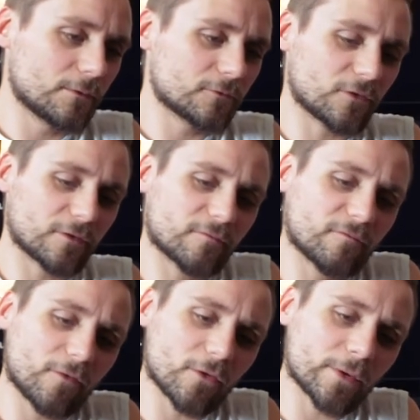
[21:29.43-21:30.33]
Looks like
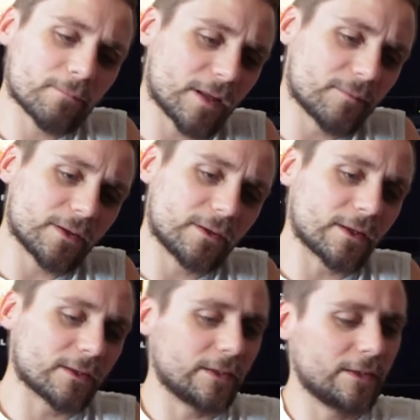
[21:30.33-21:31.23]
following maybe,
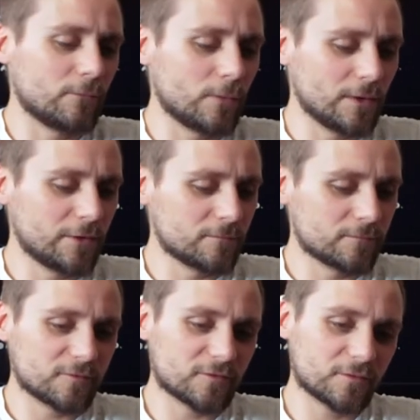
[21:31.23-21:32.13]
yeah, Nina
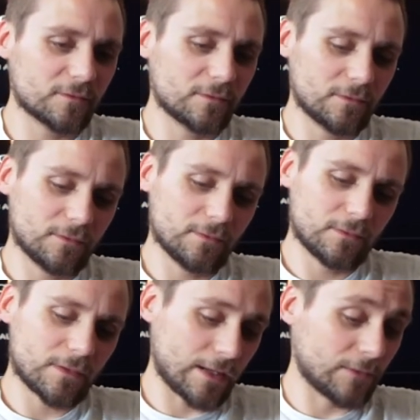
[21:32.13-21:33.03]
Williams.
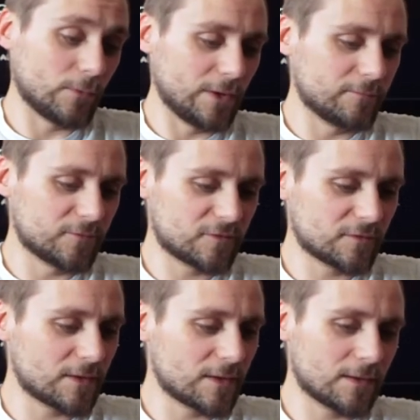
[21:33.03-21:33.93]
Anna Williams is
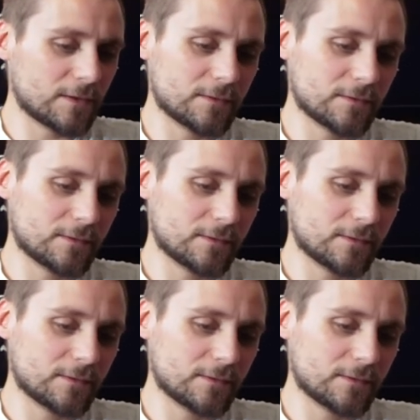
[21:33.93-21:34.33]
in there.